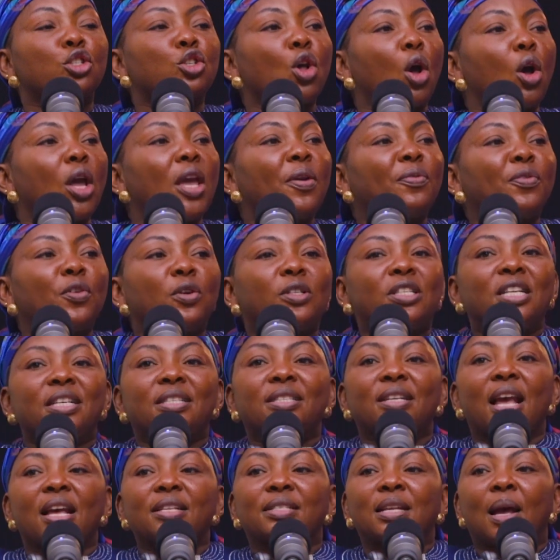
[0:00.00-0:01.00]
So if you
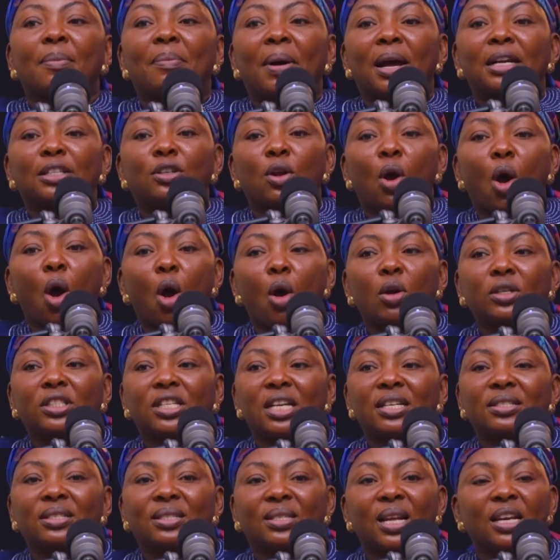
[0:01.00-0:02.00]
discuss about
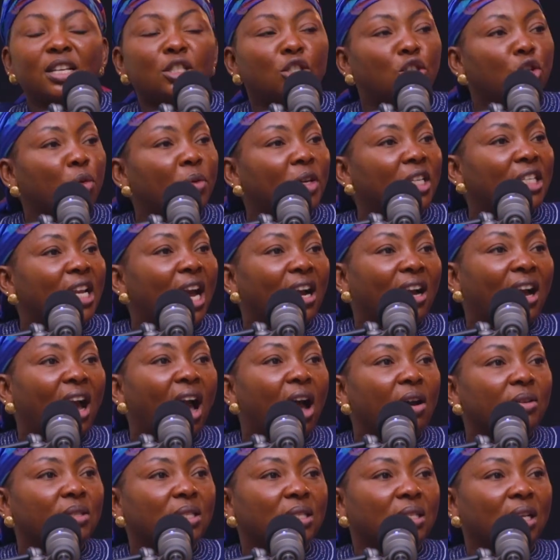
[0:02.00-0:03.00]
all these things during the
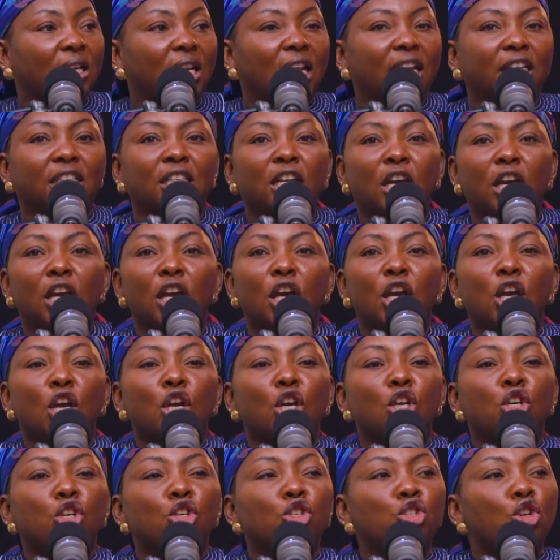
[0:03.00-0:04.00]
counseling,
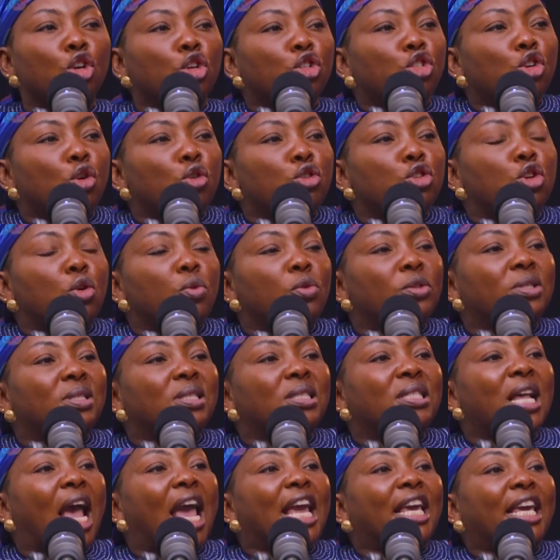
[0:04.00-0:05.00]
you
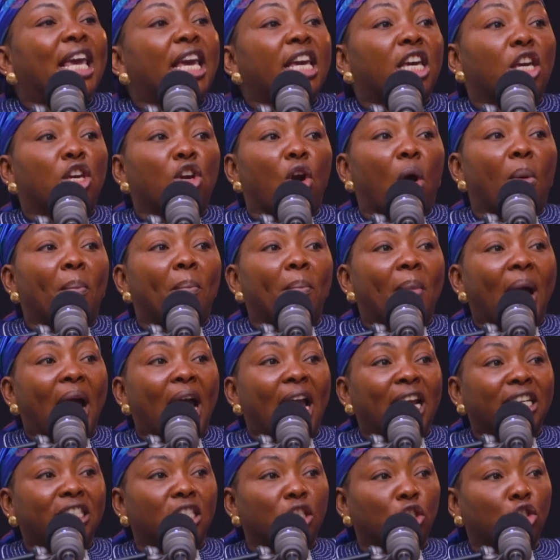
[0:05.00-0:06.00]
psychic your
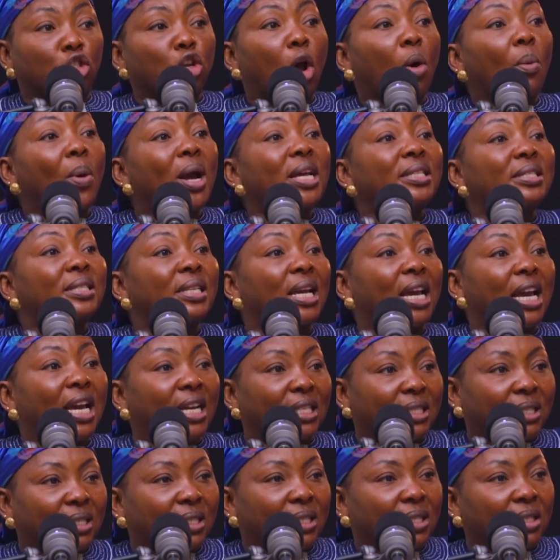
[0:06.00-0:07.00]
mind towards
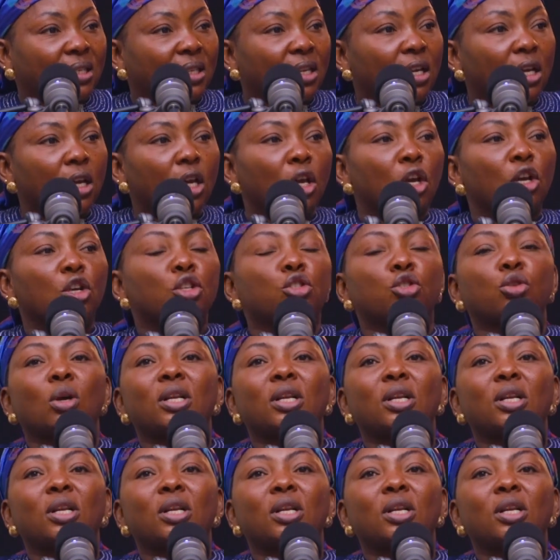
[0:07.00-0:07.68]
it.